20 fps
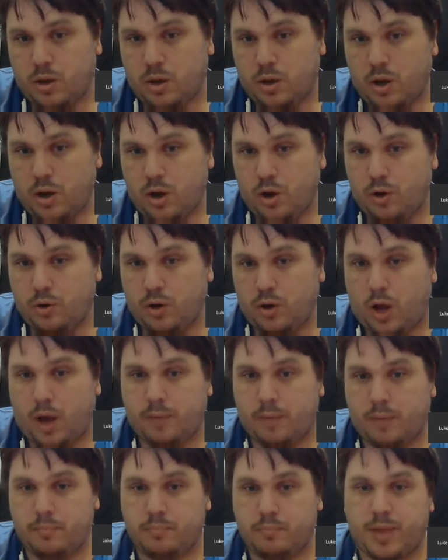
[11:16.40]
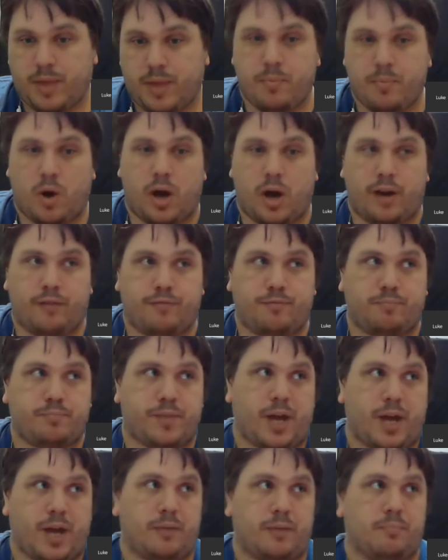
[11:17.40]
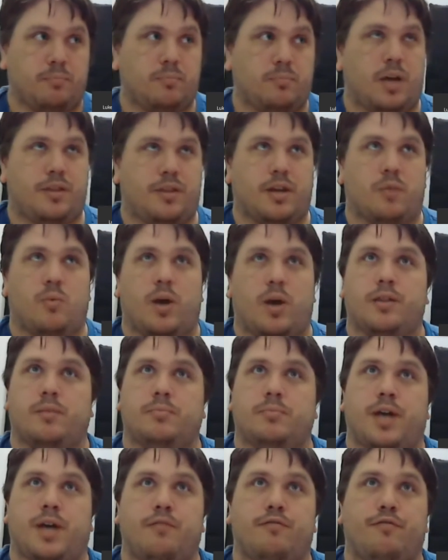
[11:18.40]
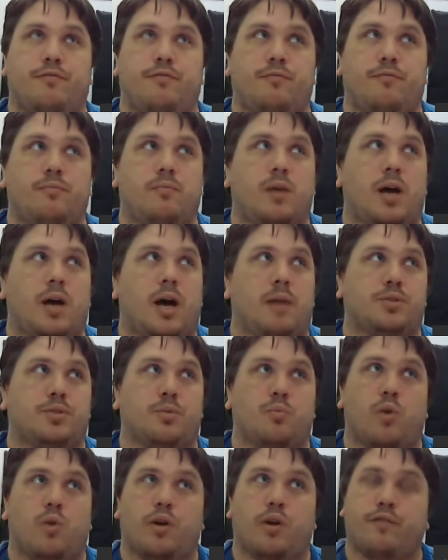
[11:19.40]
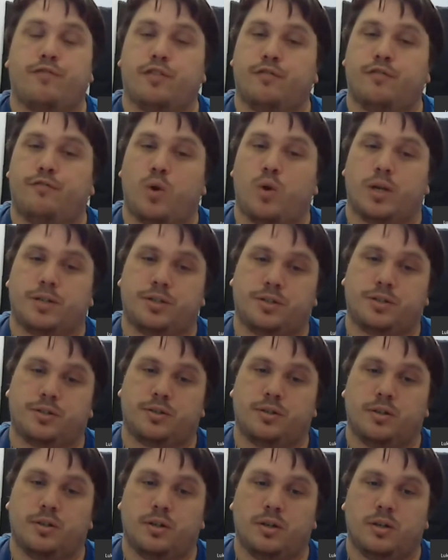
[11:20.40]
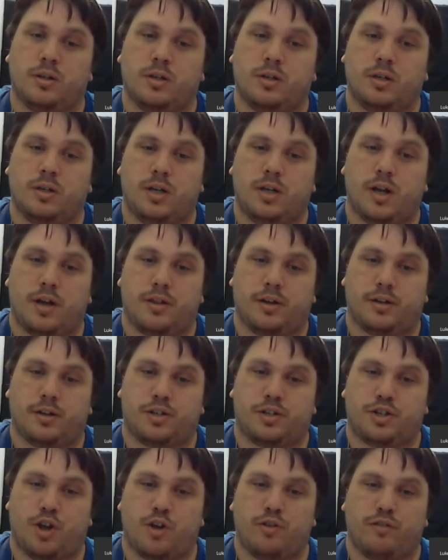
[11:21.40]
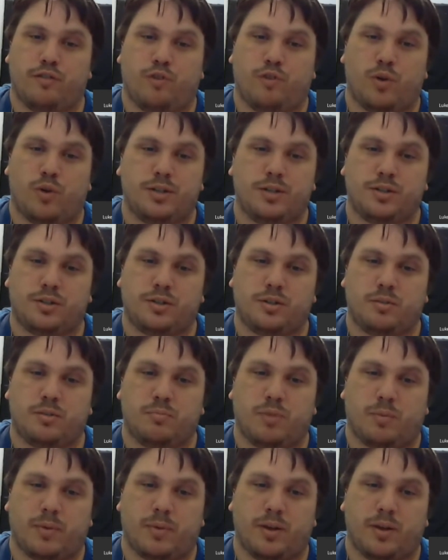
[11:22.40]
who like they might have done. I think one of them done some work for The Voice. You know, the show The Voice. You probably